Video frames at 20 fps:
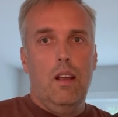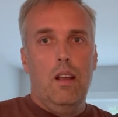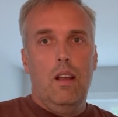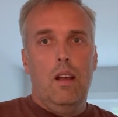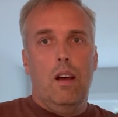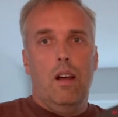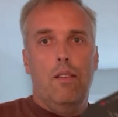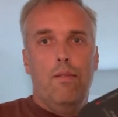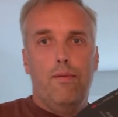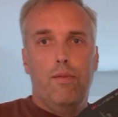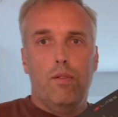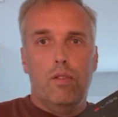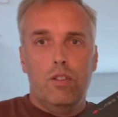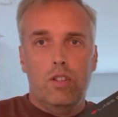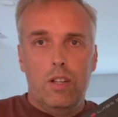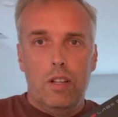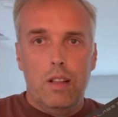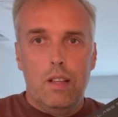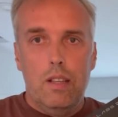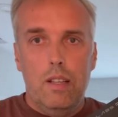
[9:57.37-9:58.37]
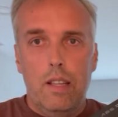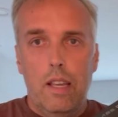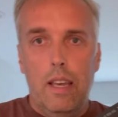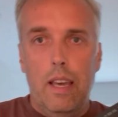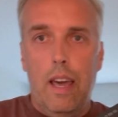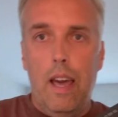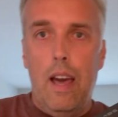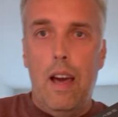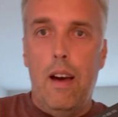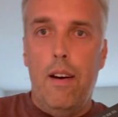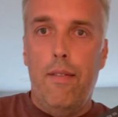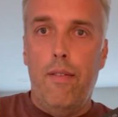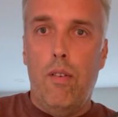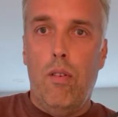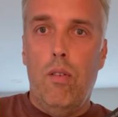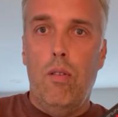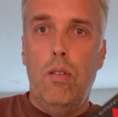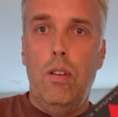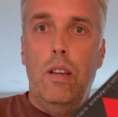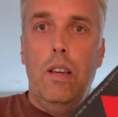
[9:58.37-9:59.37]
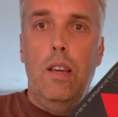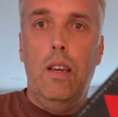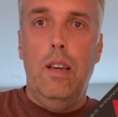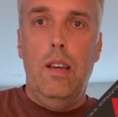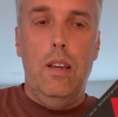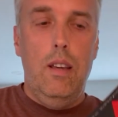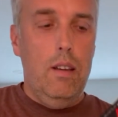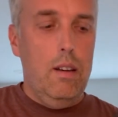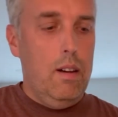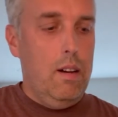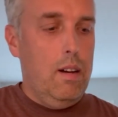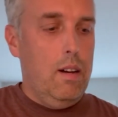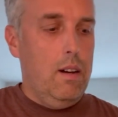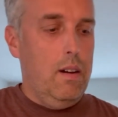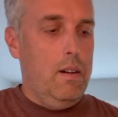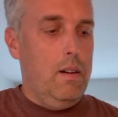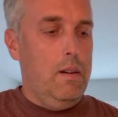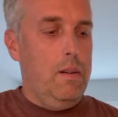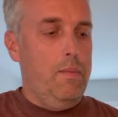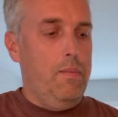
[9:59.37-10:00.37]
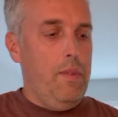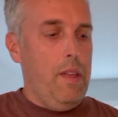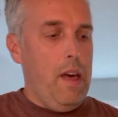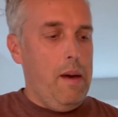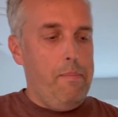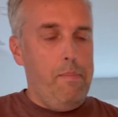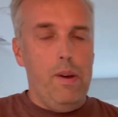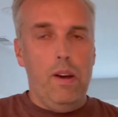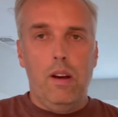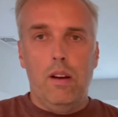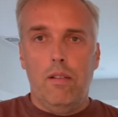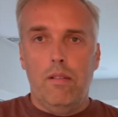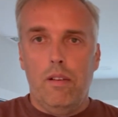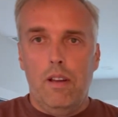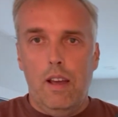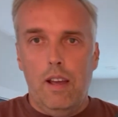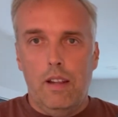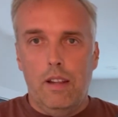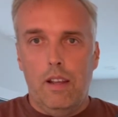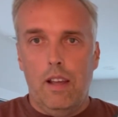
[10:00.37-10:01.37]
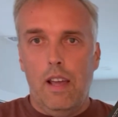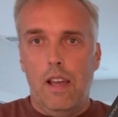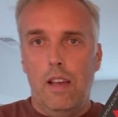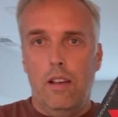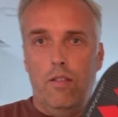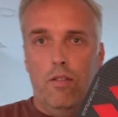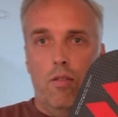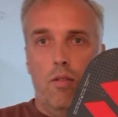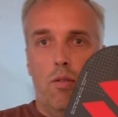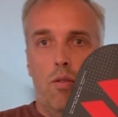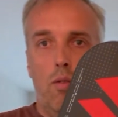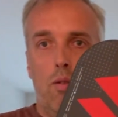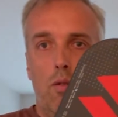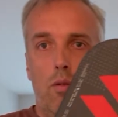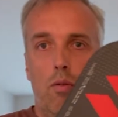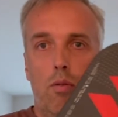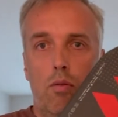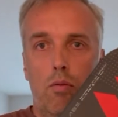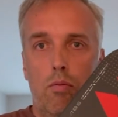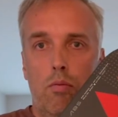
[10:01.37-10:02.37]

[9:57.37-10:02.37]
Unfortunately, they have only Epic and S2